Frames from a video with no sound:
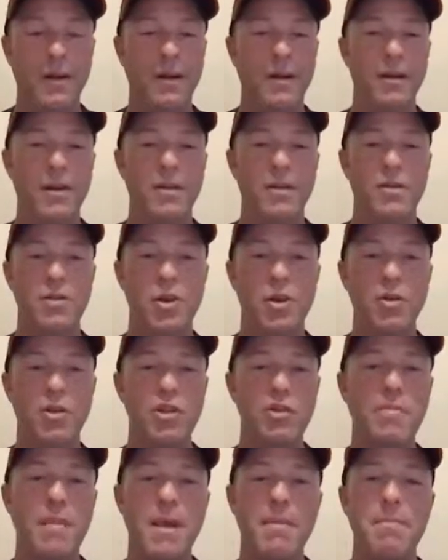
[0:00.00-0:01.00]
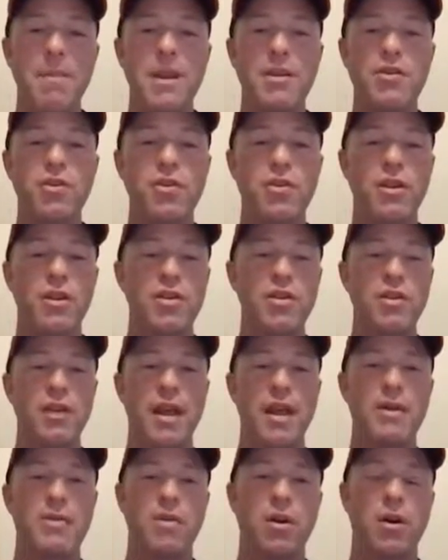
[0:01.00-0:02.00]
So just make sure that you
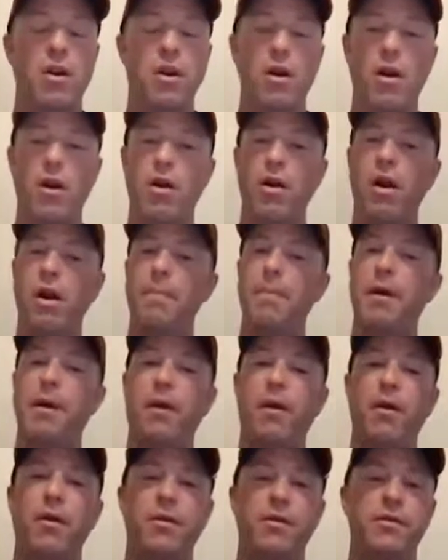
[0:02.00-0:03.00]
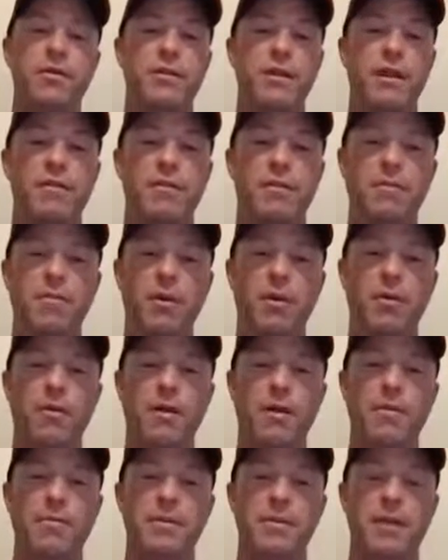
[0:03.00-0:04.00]
guys are up on all your safety
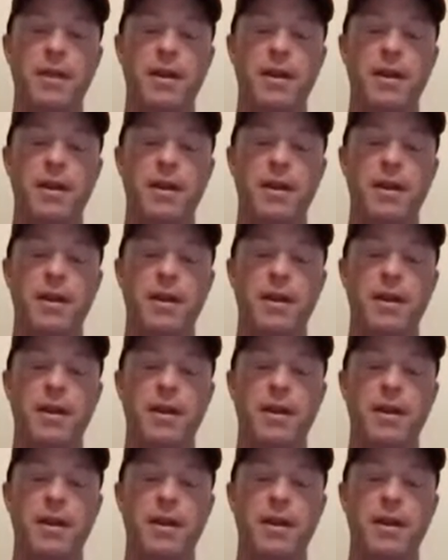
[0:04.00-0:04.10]
programs.